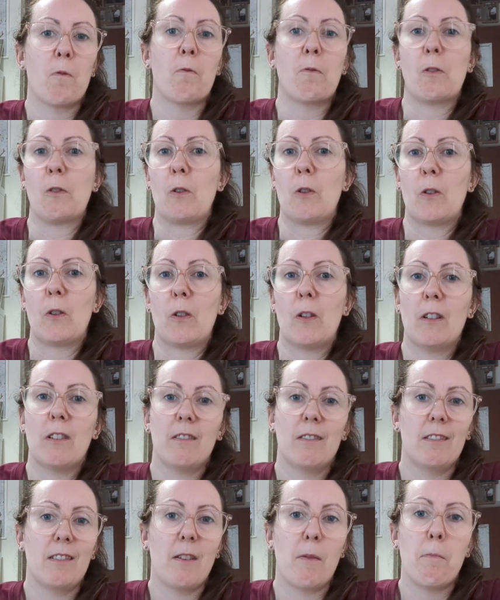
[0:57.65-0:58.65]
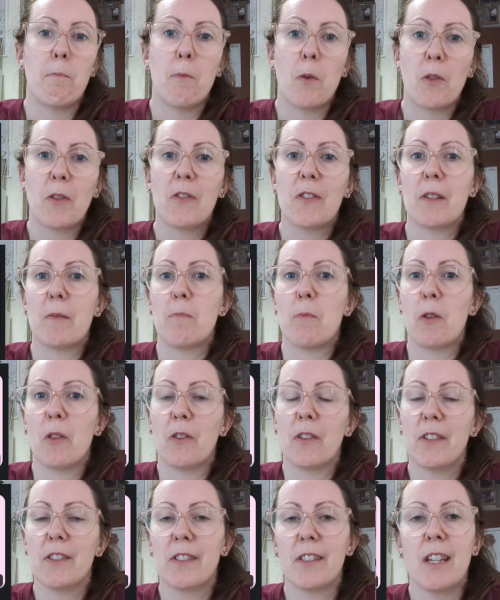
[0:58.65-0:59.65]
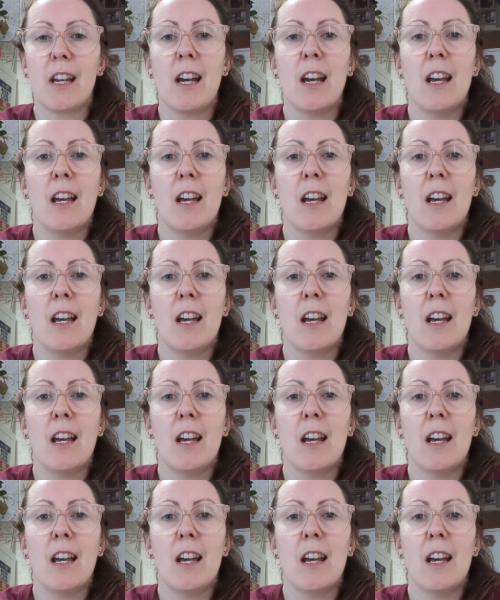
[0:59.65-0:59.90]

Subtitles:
for months and months.